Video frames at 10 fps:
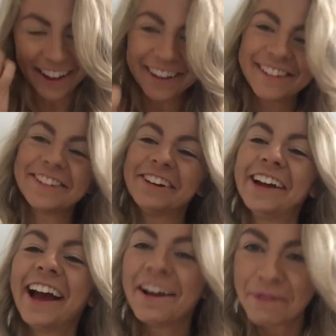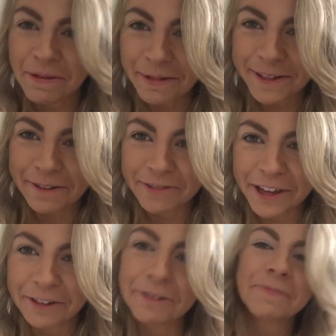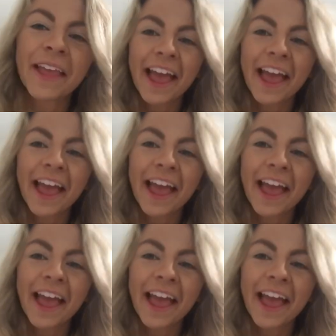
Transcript: Oh, sorry, I make myself giggle.